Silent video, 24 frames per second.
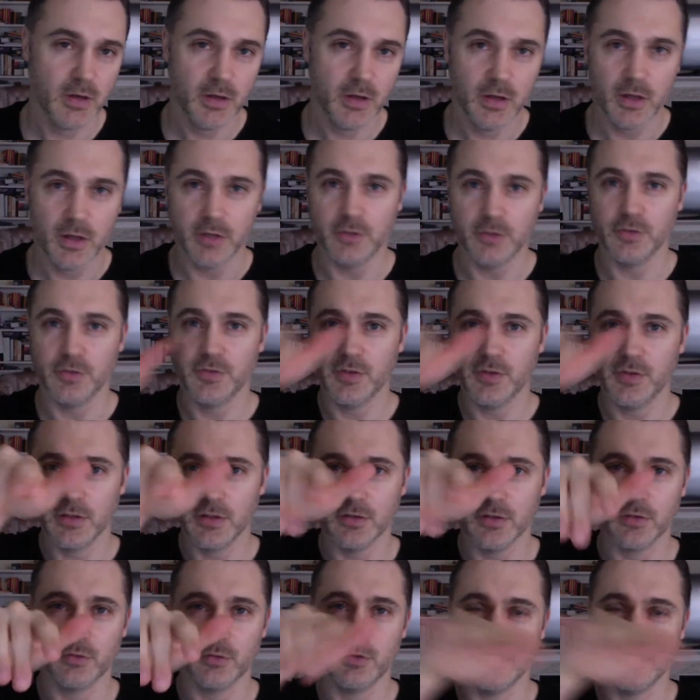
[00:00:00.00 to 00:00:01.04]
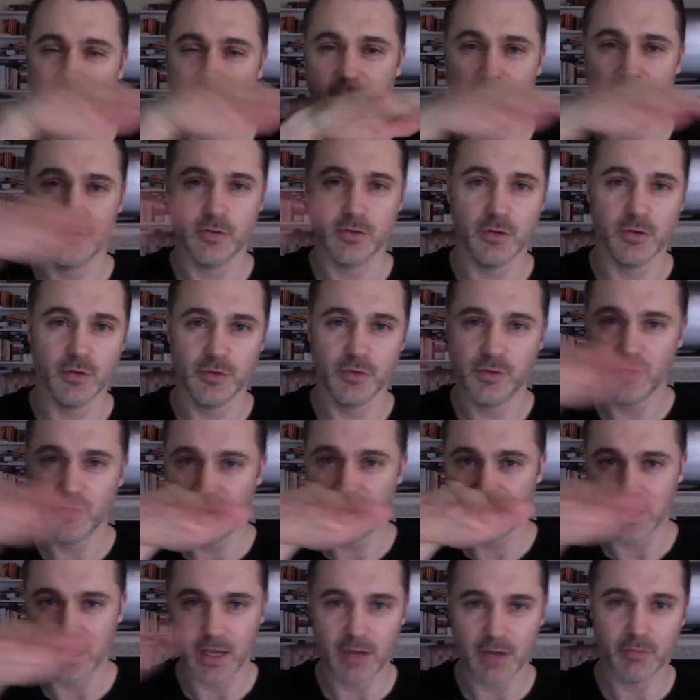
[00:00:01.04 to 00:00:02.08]
and you're seeing the three dots. So
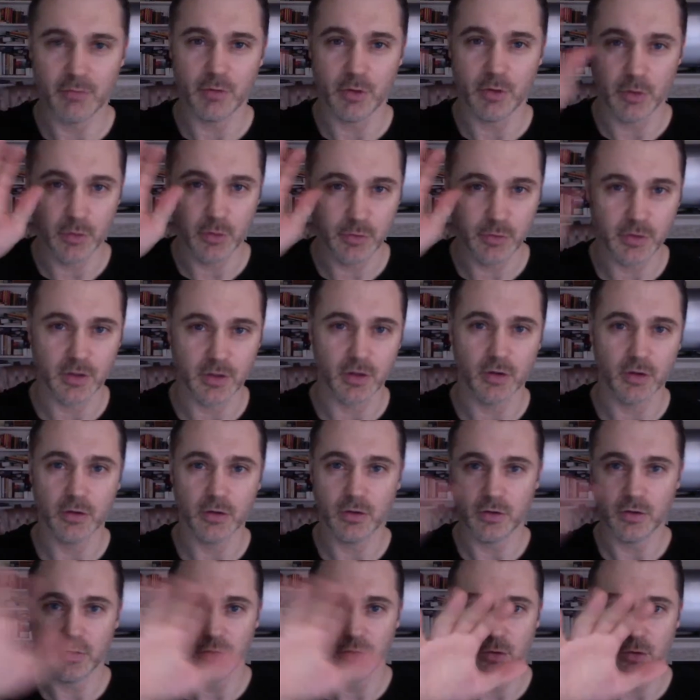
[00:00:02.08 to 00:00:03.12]
you're using your